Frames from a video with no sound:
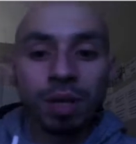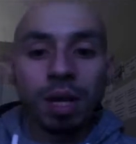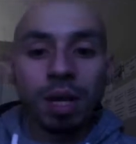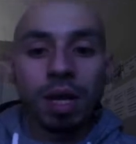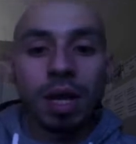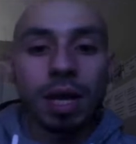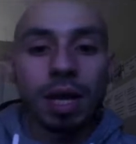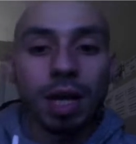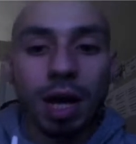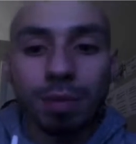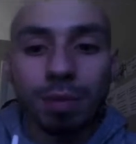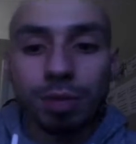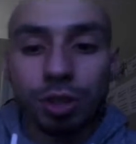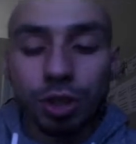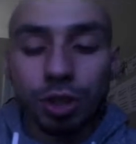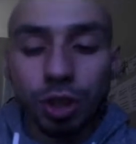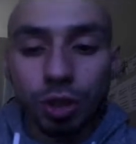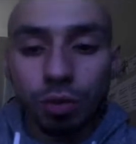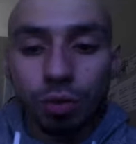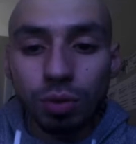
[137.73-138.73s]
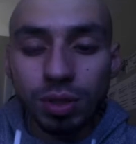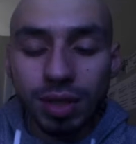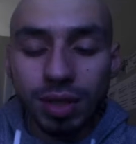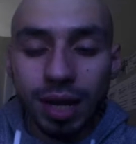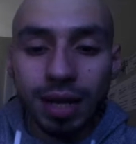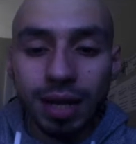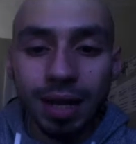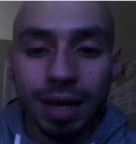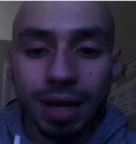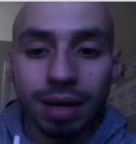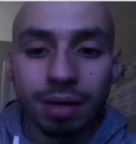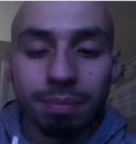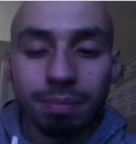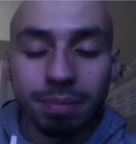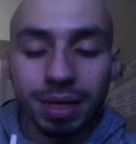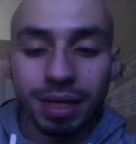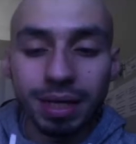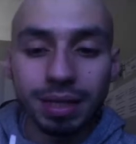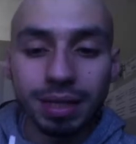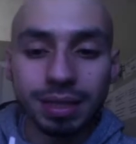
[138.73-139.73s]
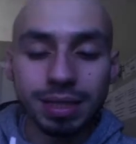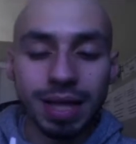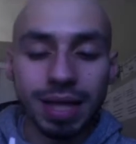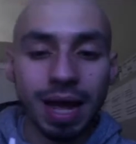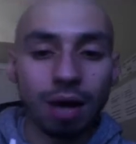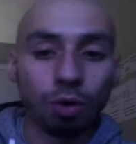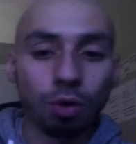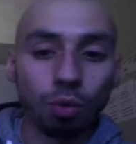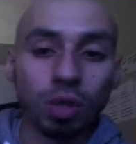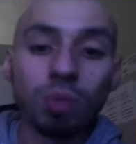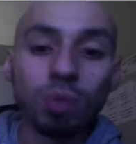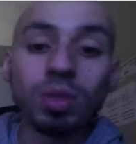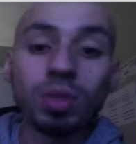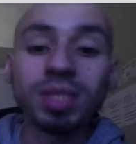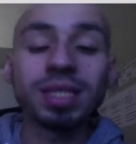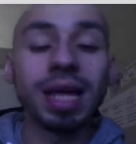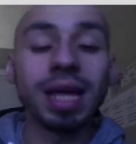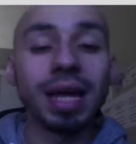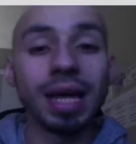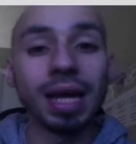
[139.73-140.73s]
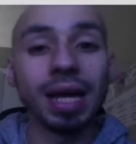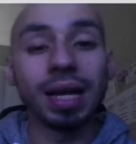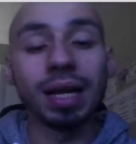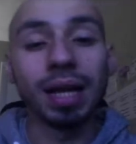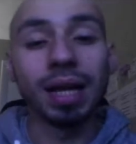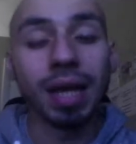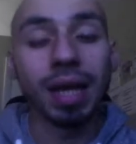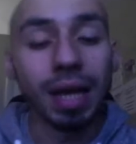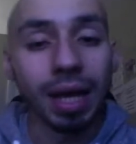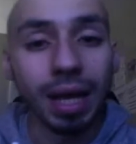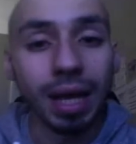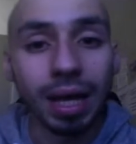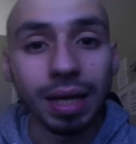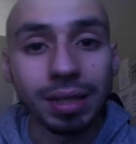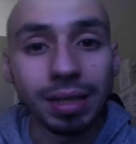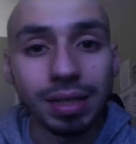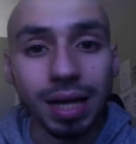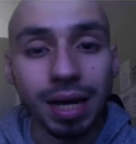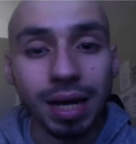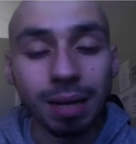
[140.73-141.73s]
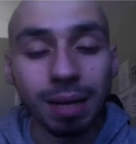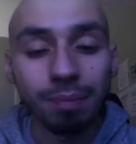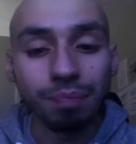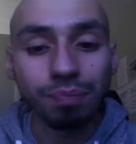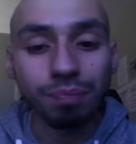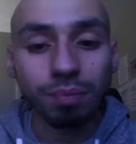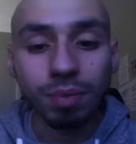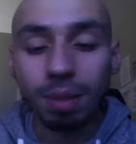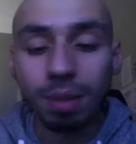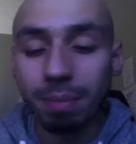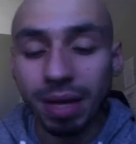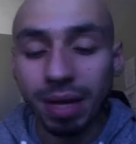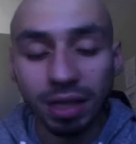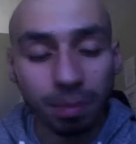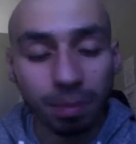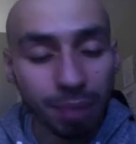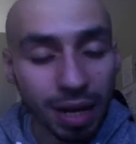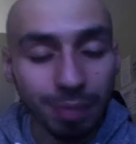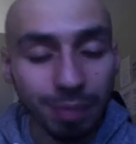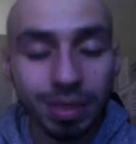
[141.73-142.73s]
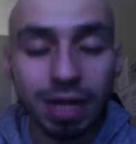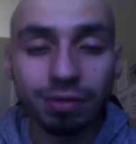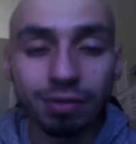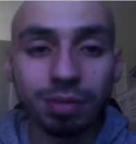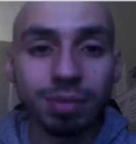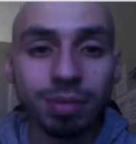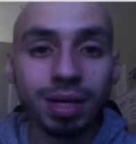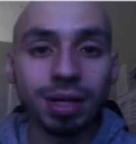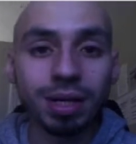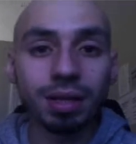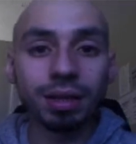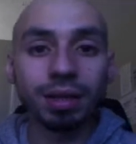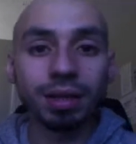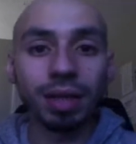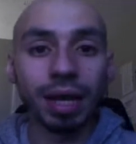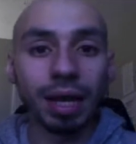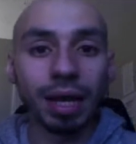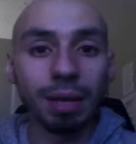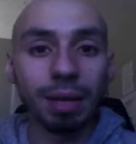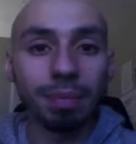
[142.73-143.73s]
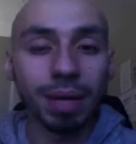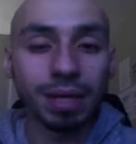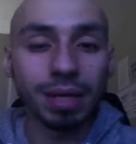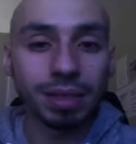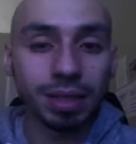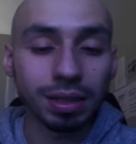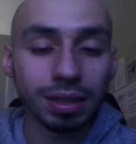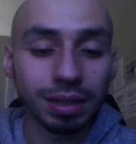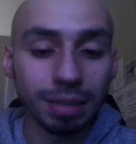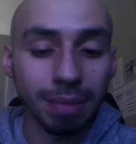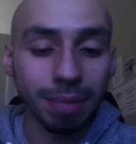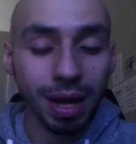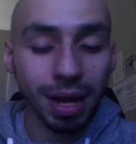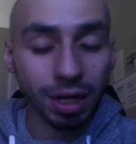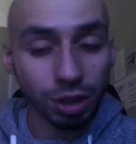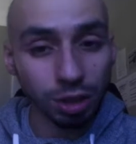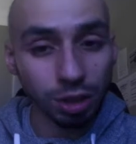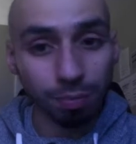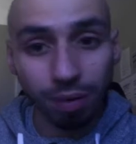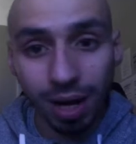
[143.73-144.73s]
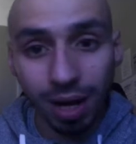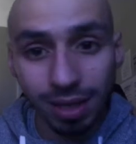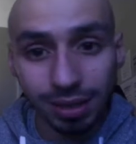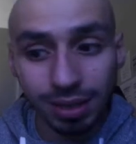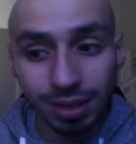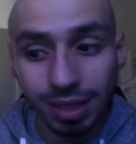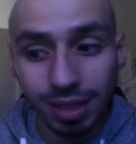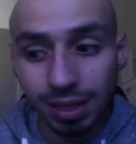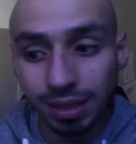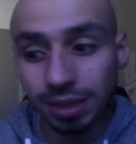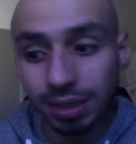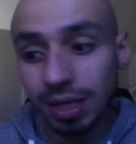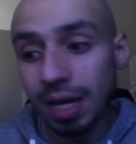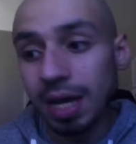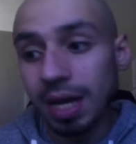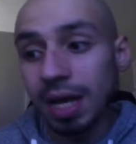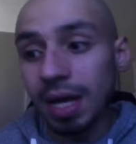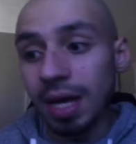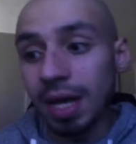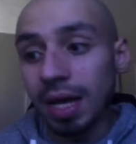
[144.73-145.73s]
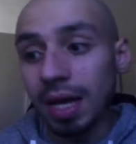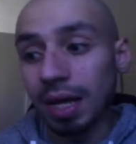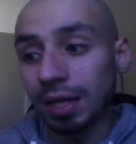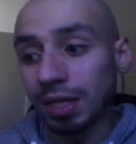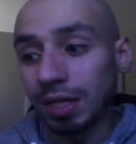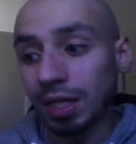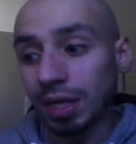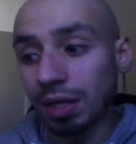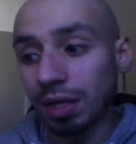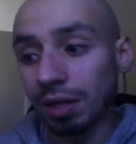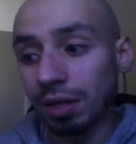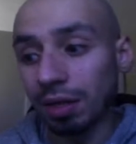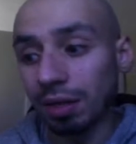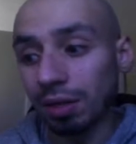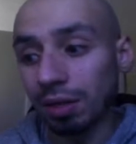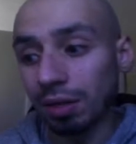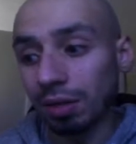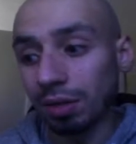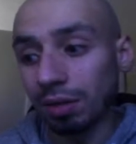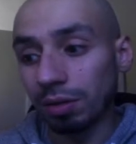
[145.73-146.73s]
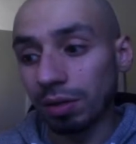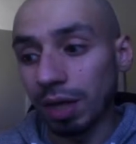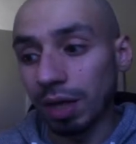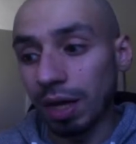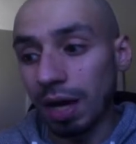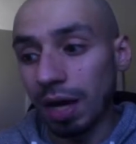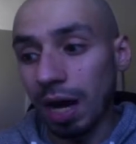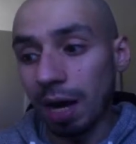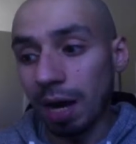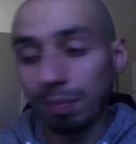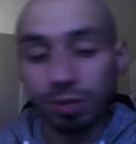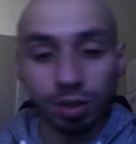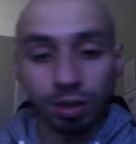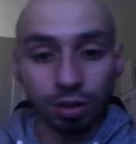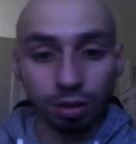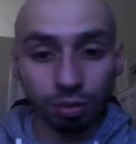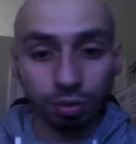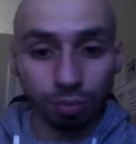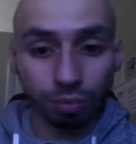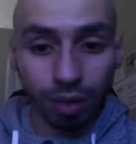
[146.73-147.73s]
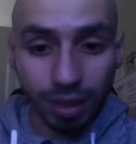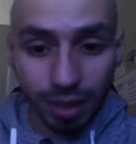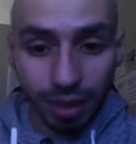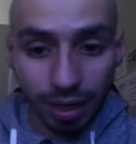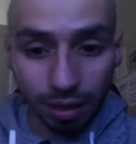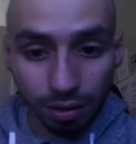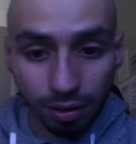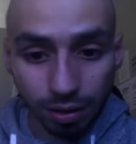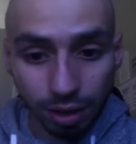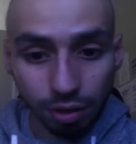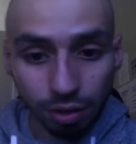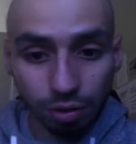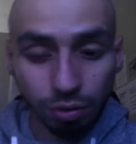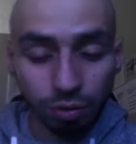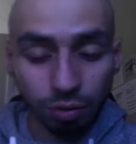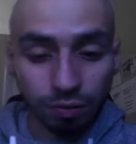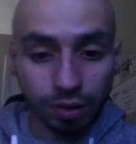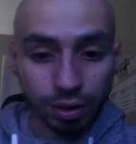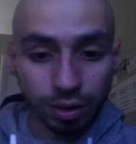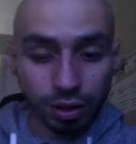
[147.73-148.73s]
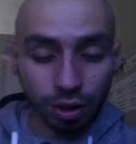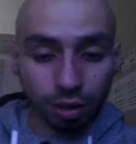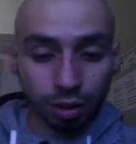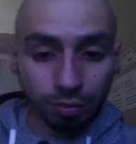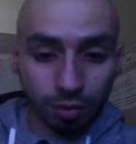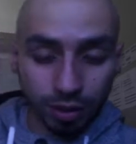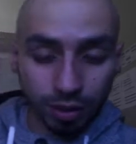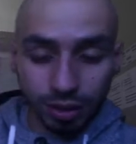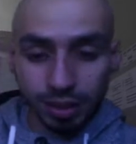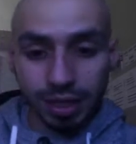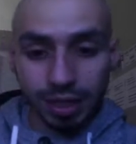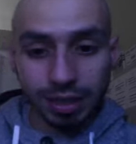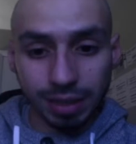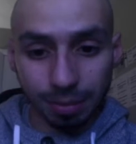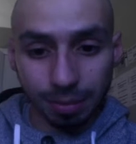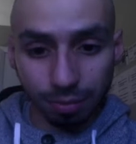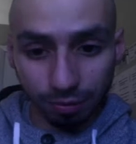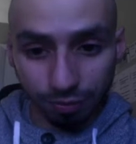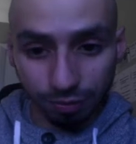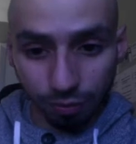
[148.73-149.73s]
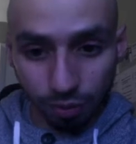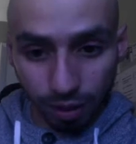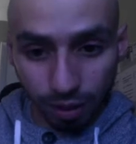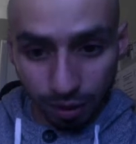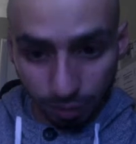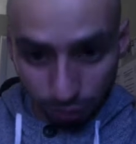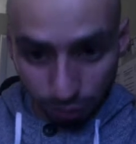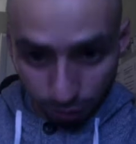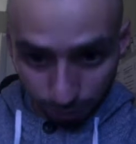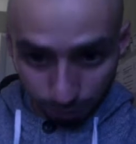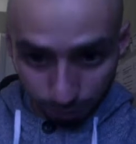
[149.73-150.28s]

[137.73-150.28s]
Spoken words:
In option 2, stay in, means that we would stay in and make the payment every month and basically manage the process until up to 3 years. I'll go over the term. In this case, I put 4 years.